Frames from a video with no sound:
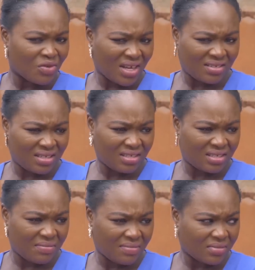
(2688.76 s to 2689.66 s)
Where you see the
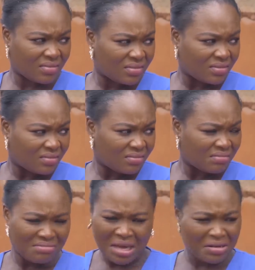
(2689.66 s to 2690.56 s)
shame?
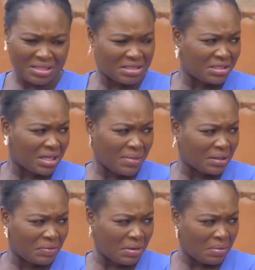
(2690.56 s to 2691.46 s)
I don't see shame
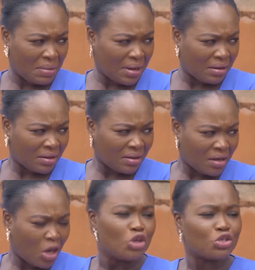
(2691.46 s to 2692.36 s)
anywhere, Mama.
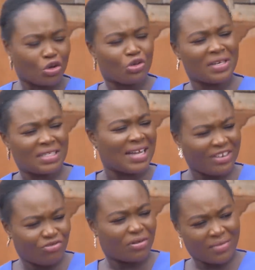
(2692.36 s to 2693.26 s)
So you mean so
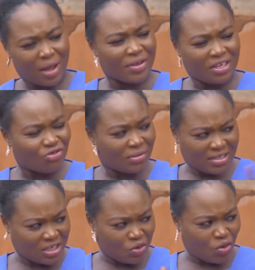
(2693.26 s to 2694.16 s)
that dream now where you dream
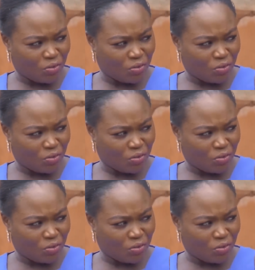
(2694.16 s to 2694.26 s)
and say no